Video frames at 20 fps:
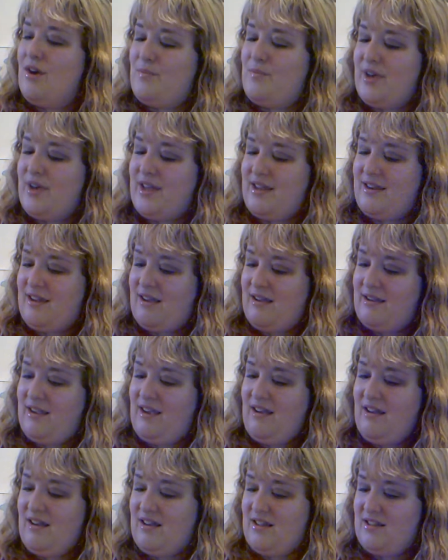But
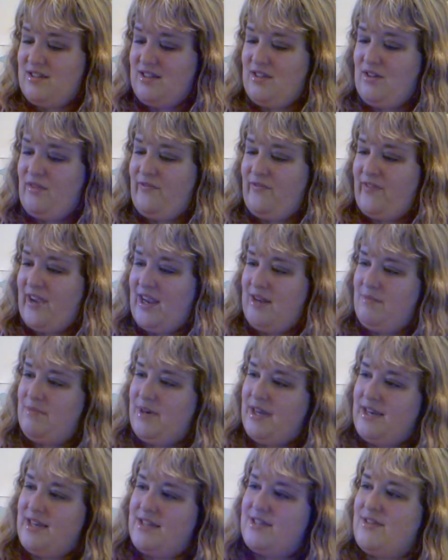yeah, it's a little fan
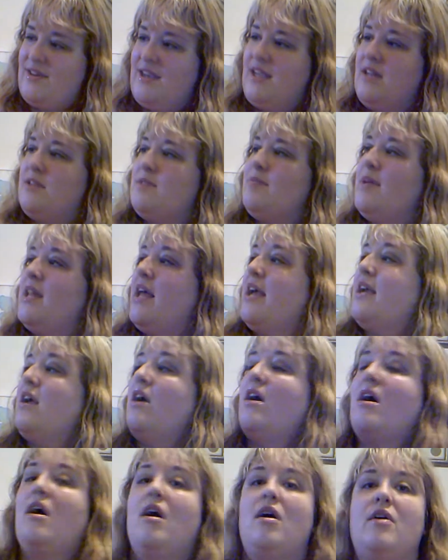buddy, so I can be like,
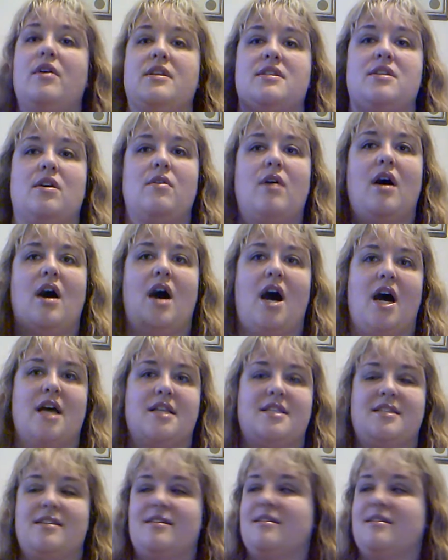oh, it's so hot.